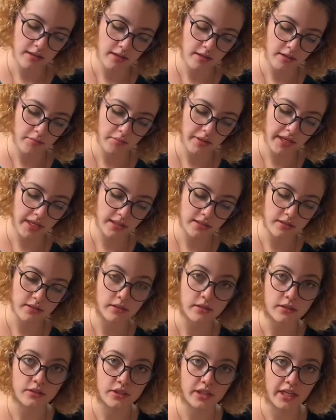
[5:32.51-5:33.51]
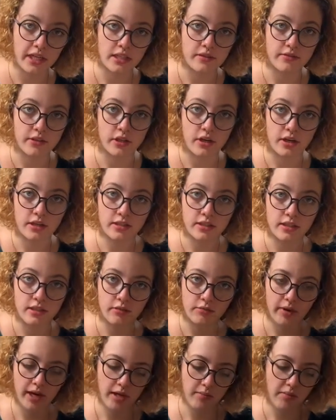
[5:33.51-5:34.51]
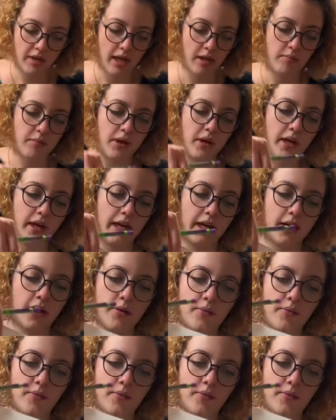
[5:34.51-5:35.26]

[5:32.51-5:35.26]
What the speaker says: the pencil transferred onto the white paper here.